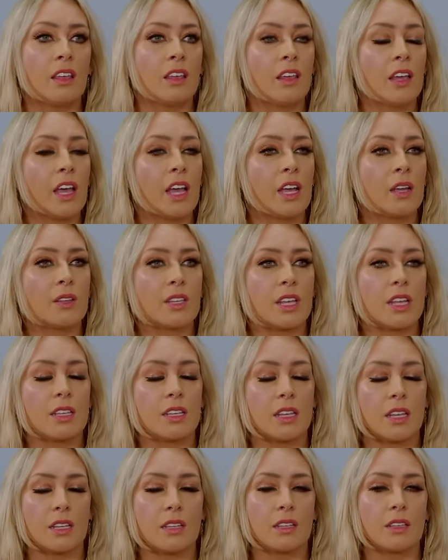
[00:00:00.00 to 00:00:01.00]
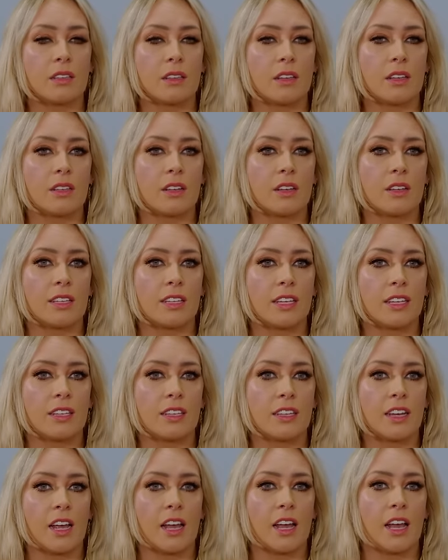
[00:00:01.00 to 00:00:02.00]
Yeah, he's got a
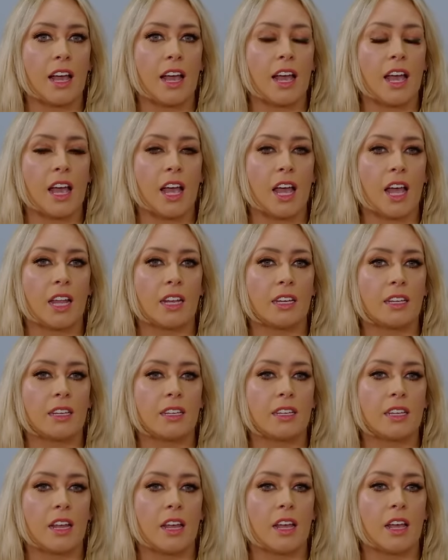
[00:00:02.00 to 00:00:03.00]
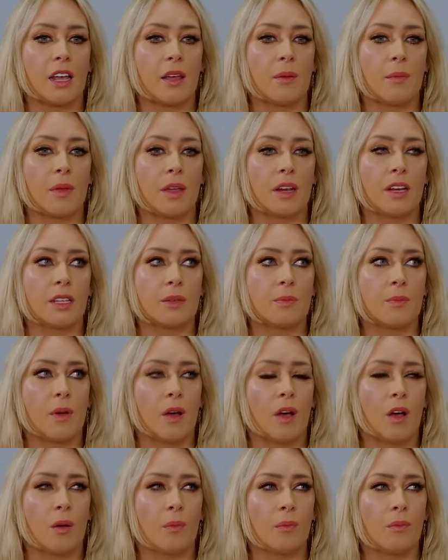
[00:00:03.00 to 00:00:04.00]
sister and his
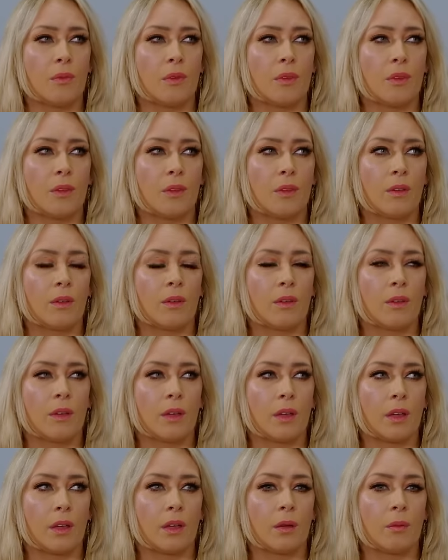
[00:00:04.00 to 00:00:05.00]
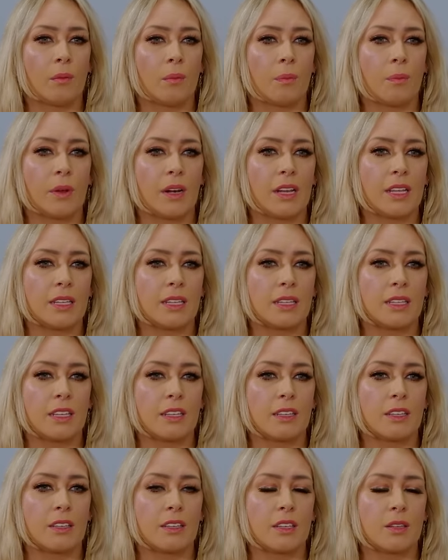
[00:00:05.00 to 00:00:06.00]
mum, but
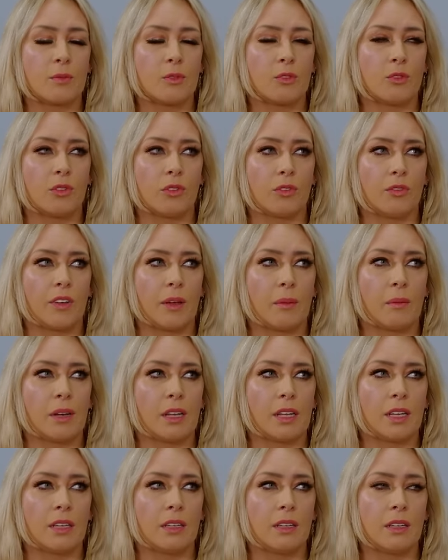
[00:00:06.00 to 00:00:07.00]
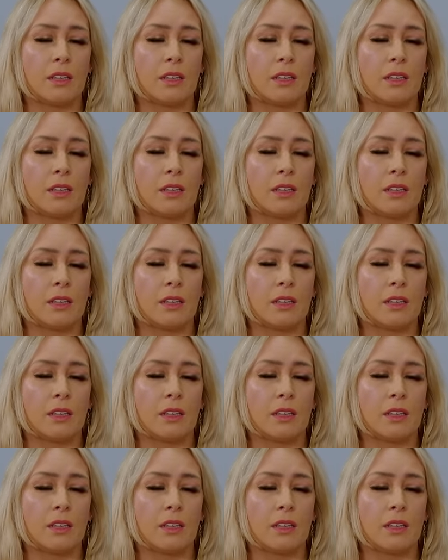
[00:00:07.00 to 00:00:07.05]
it's a smaller family.